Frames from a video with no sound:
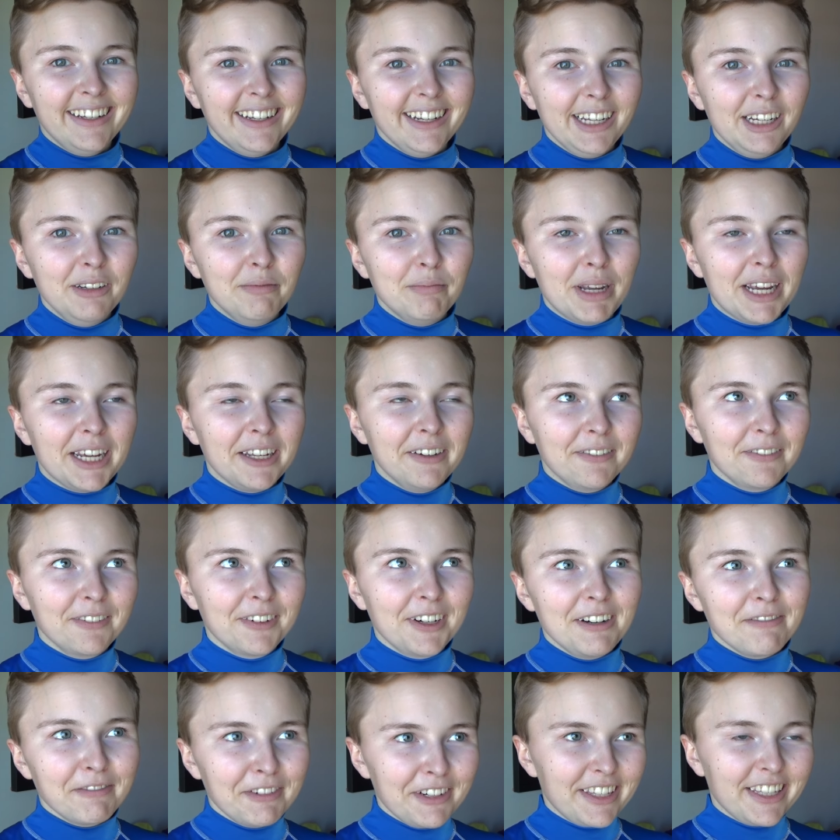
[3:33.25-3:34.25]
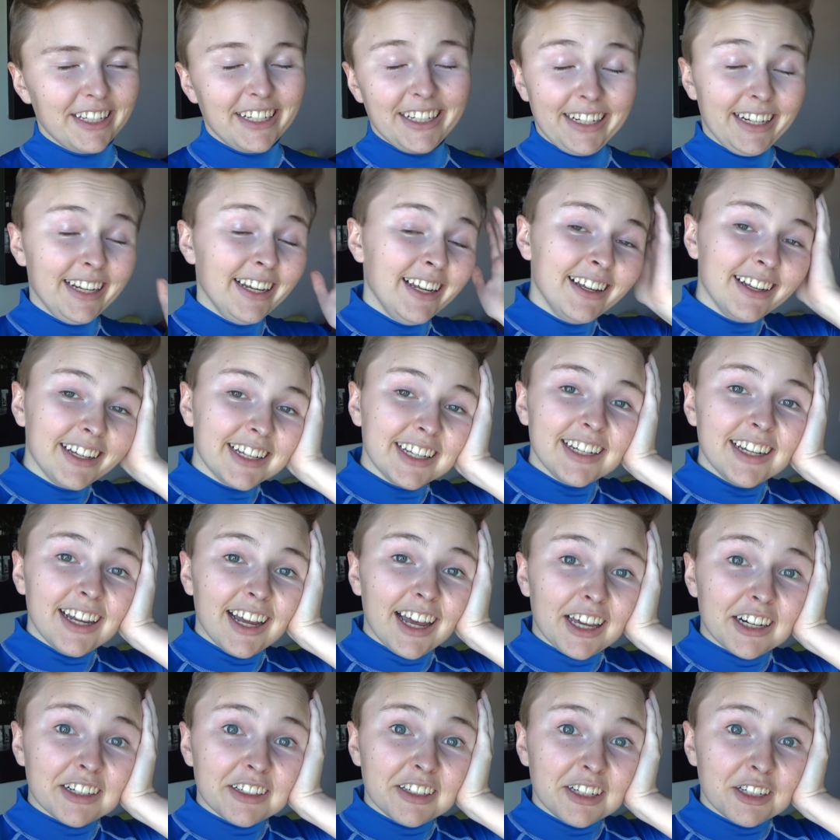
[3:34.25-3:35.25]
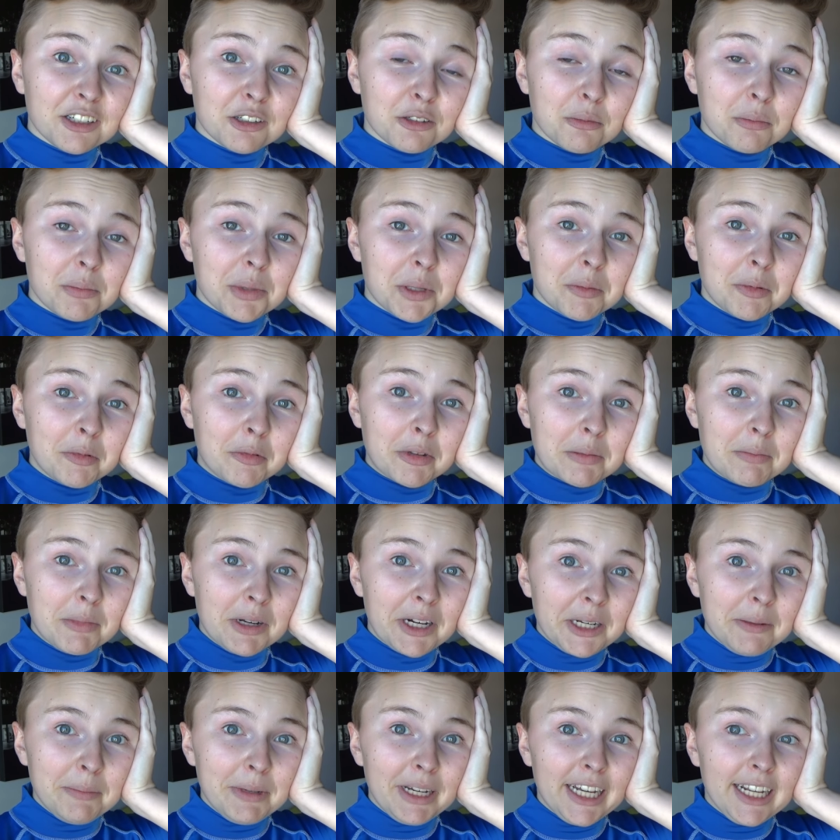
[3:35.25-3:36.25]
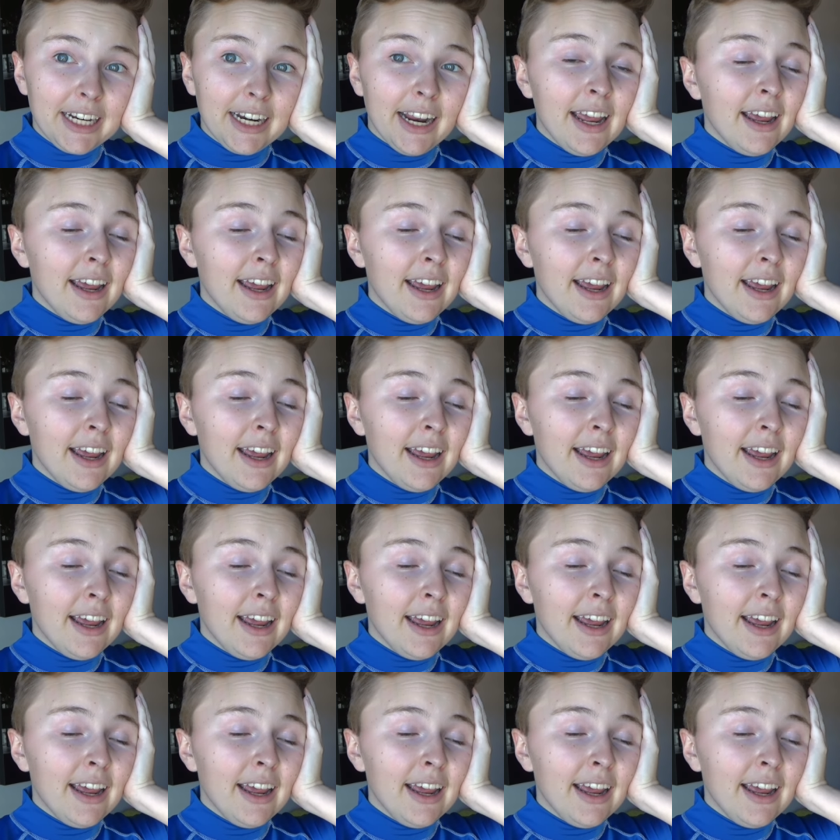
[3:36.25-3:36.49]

and paid for everything. I don't know, people with money, man.